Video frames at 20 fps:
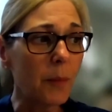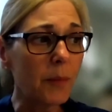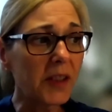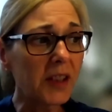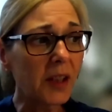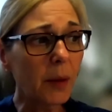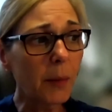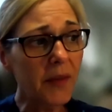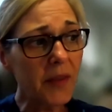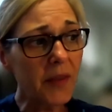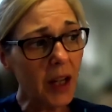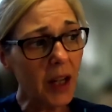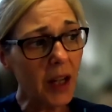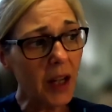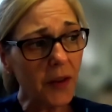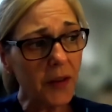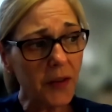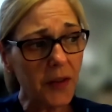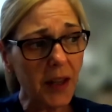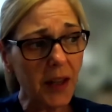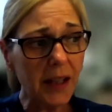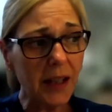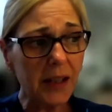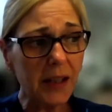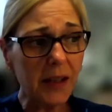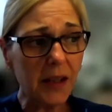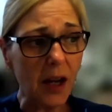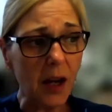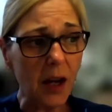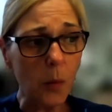Some of the other
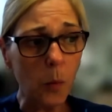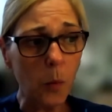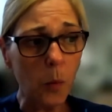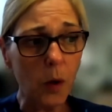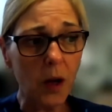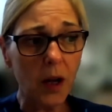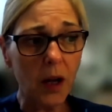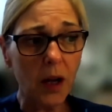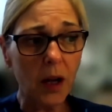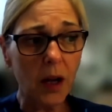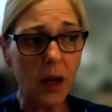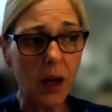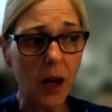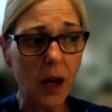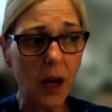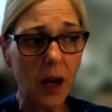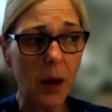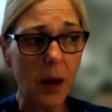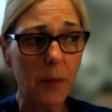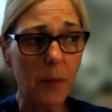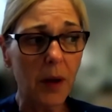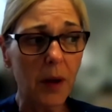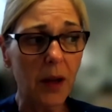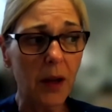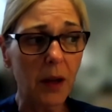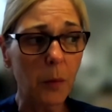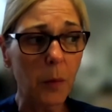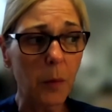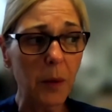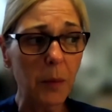things that
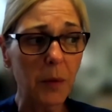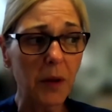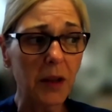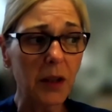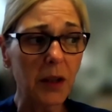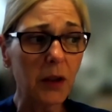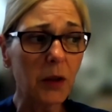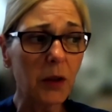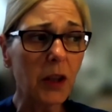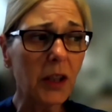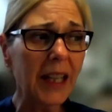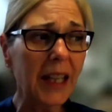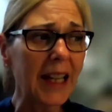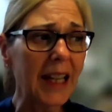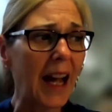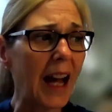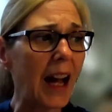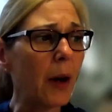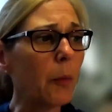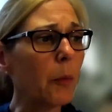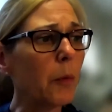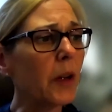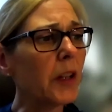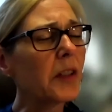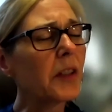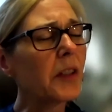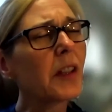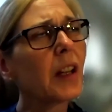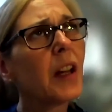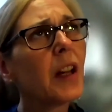we were looking at
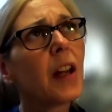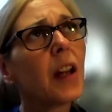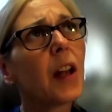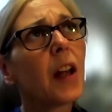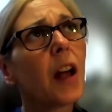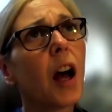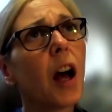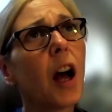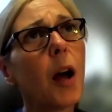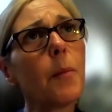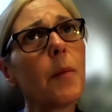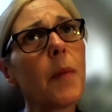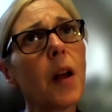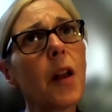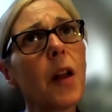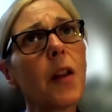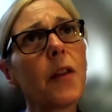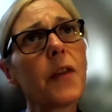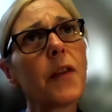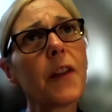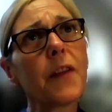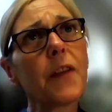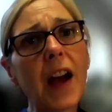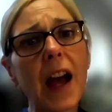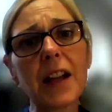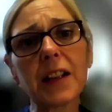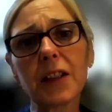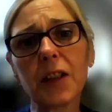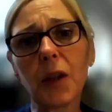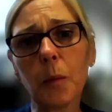was the
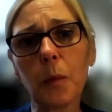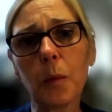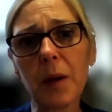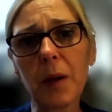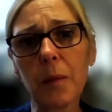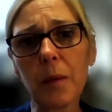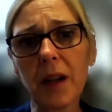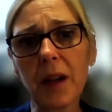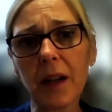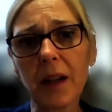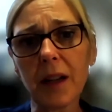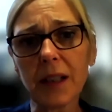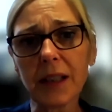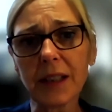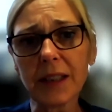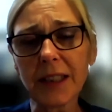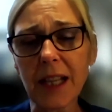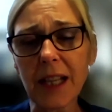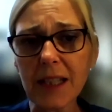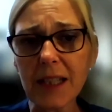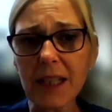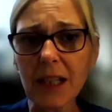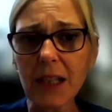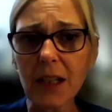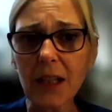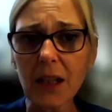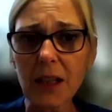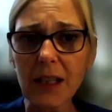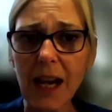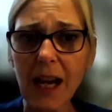fact that we were
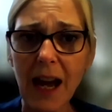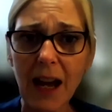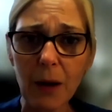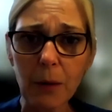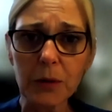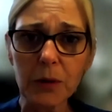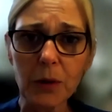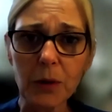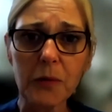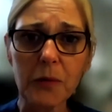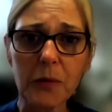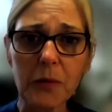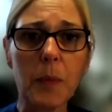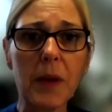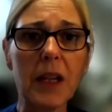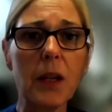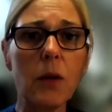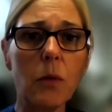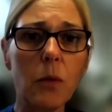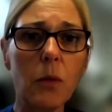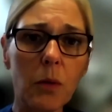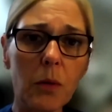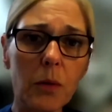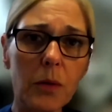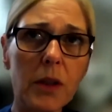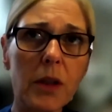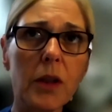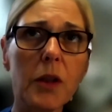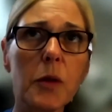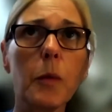sending towels off to be
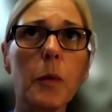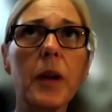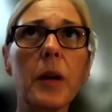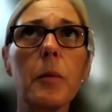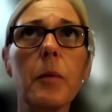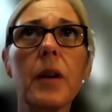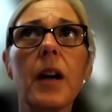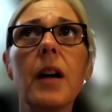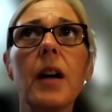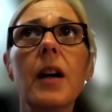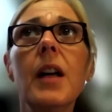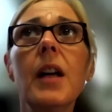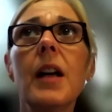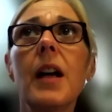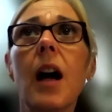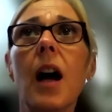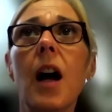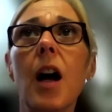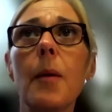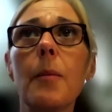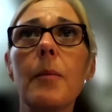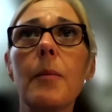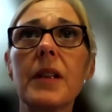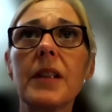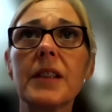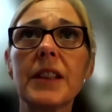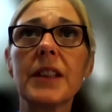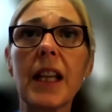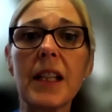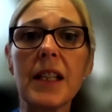laundered. We were
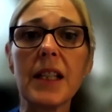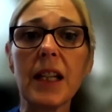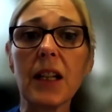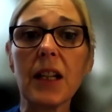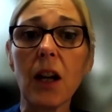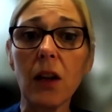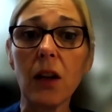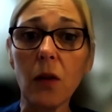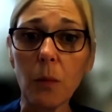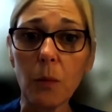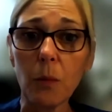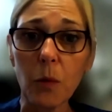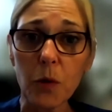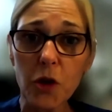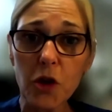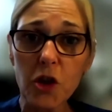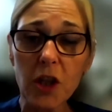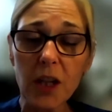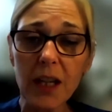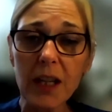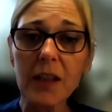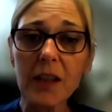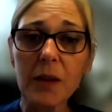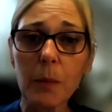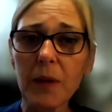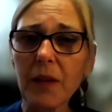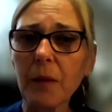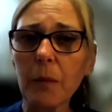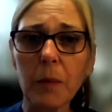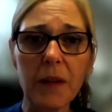sending a lot more sheets.
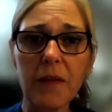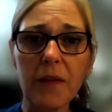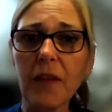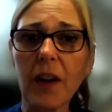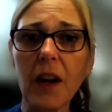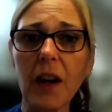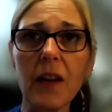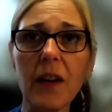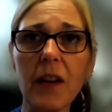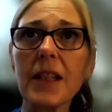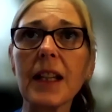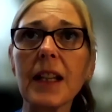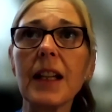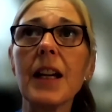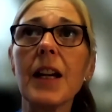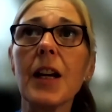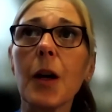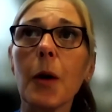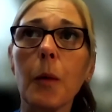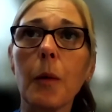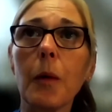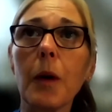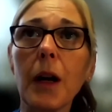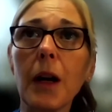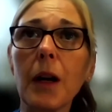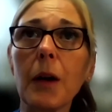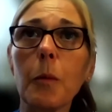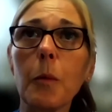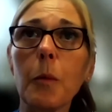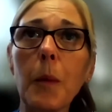We're finding
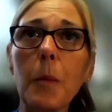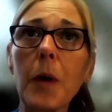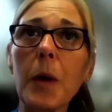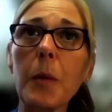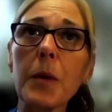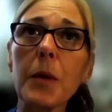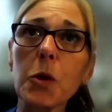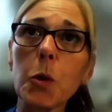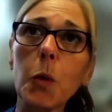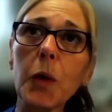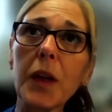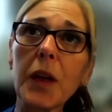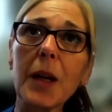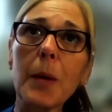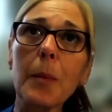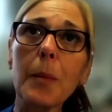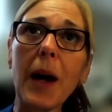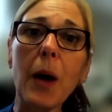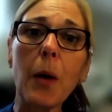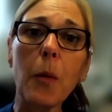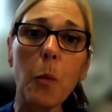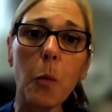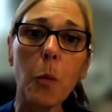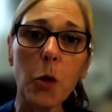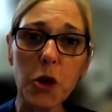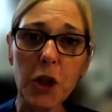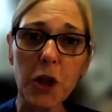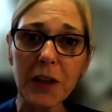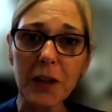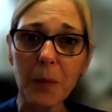when we were talking about
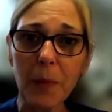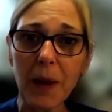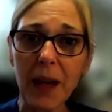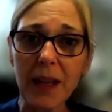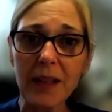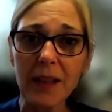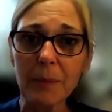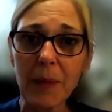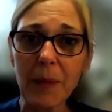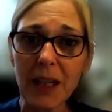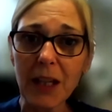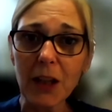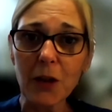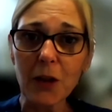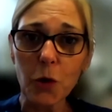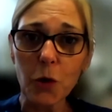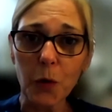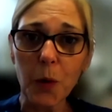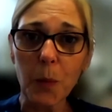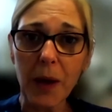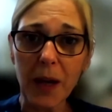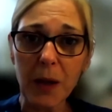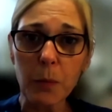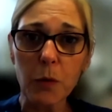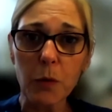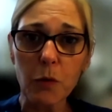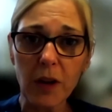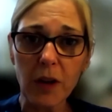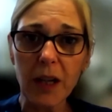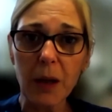washing the bed and making sure the bed
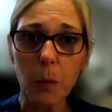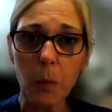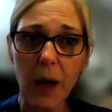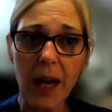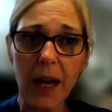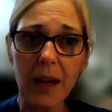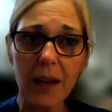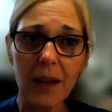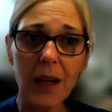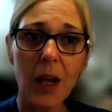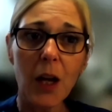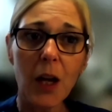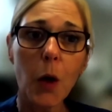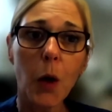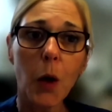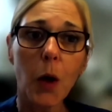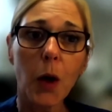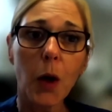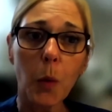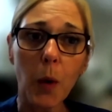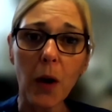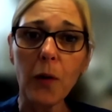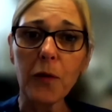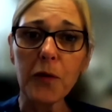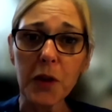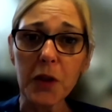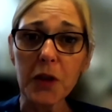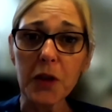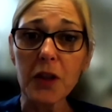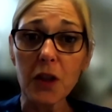was really wet, quite
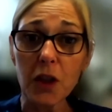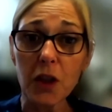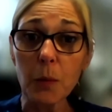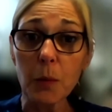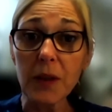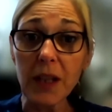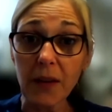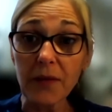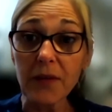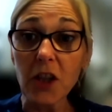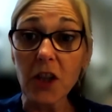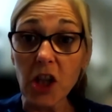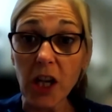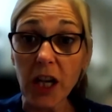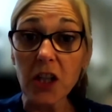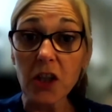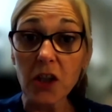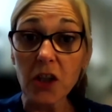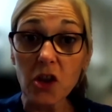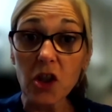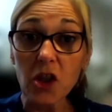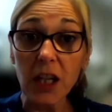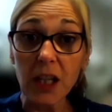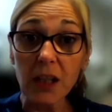often you would have to change the